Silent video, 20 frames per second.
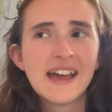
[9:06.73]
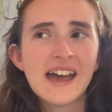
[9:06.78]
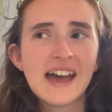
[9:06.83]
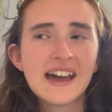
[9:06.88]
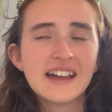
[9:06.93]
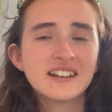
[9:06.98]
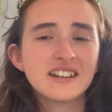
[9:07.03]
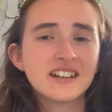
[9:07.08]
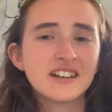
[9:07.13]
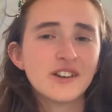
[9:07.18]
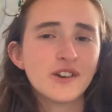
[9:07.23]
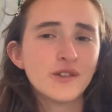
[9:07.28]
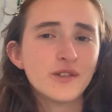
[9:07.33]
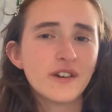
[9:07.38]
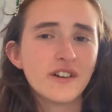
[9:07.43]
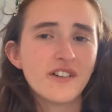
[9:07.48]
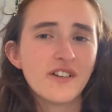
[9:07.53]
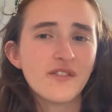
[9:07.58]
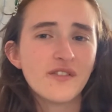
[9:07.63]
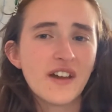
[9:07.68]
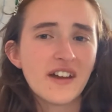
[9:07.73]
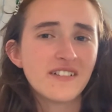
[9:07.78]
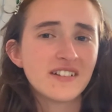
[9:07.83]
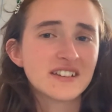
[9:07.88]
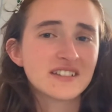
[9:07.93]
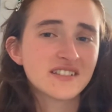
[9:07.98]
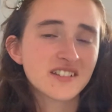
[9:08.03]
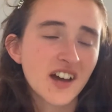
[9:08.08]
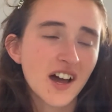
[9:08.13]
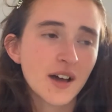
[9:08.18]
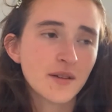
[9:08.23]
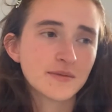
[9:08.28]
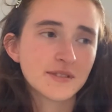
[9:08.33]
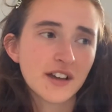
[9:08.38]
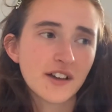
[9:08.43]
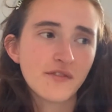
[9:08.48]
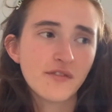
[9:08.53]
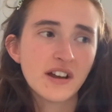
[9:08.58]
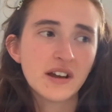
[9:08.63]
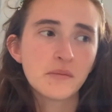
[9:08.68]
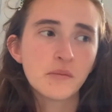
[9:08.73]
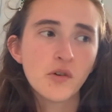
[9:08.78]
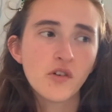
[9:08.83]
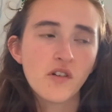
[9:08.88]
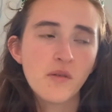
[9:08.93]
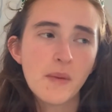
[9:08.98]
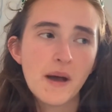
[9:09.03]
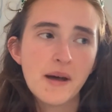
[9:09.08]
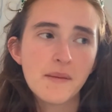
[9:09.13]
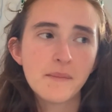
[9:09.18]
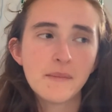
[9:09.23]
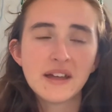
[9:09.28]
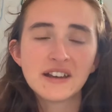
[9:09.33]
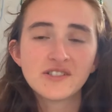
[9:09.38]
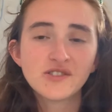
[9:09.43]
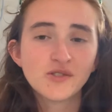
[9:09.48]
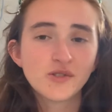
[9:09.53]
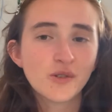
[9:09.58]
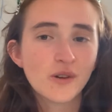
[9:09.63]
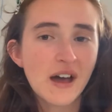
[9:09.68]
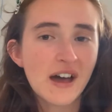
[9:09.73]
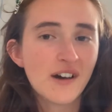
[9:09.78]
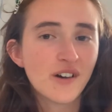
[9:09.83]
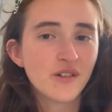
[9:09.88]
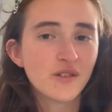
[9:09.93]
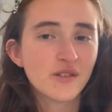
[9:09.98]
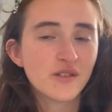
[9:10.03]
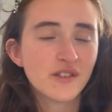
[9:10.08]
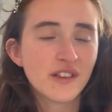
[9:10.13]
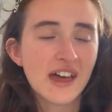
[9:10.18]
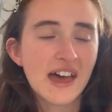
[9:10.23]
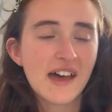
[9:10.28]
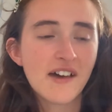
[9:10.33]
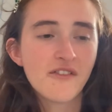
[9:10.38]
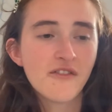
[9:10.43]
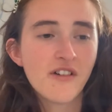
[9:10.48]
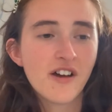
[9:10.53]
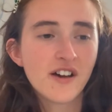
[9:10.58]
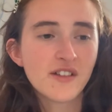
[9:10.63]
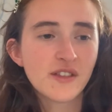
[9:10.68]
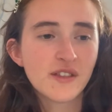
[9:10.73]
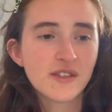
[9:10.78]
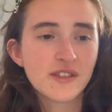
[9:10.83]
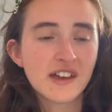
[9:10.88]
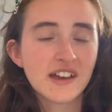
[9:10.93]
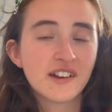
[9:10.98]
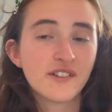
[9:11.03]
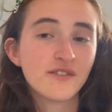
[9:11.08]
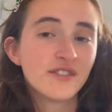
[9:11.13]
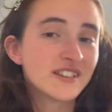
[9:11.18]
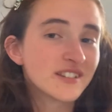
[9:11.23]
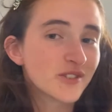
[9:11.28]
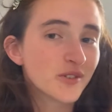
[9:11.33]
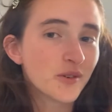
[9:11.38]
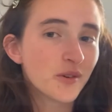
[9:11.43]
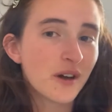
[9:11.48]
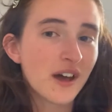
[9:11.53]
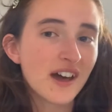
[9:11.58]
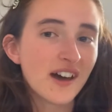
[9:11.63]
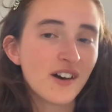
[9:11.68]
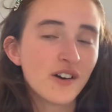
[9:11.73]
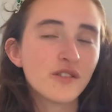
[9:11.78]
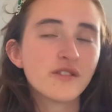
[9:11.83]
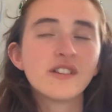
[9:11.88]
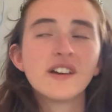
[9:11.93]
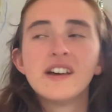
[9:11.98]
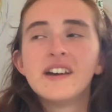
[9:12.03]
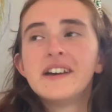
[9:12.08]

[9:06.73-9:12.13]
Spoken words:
And I know there are various types. I've read more about mental health rather than physical health.